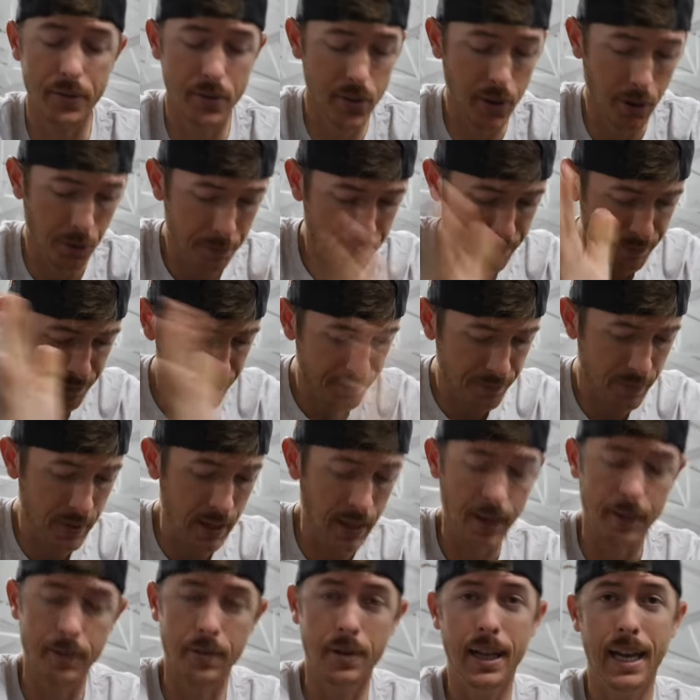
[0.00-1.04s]
So
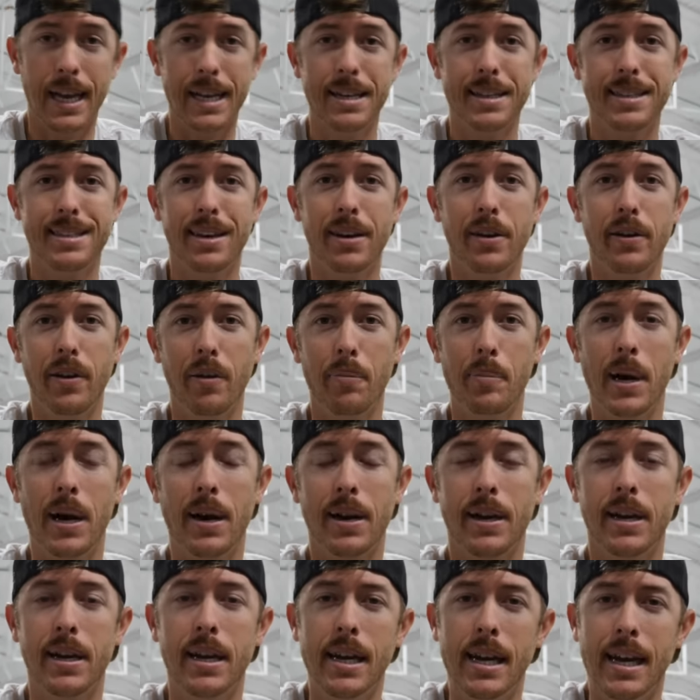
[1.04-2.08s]
Glad to tell you
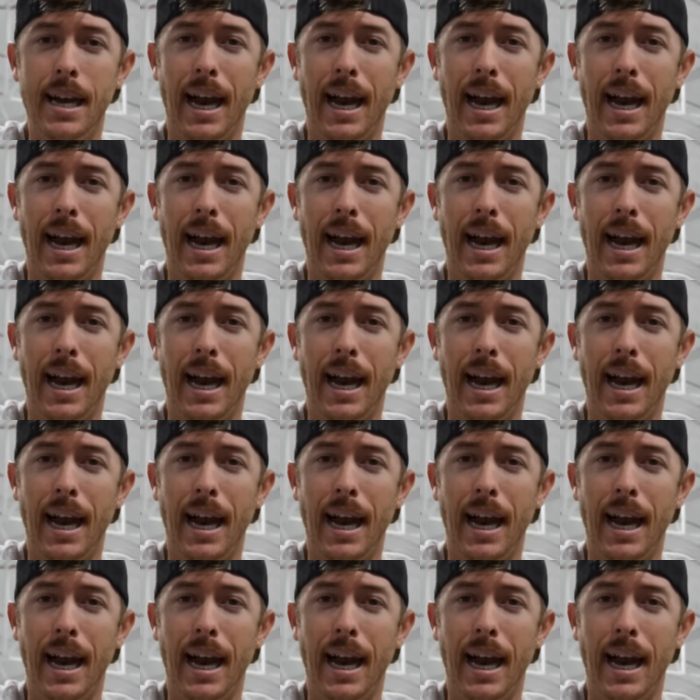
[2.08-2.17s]
about it.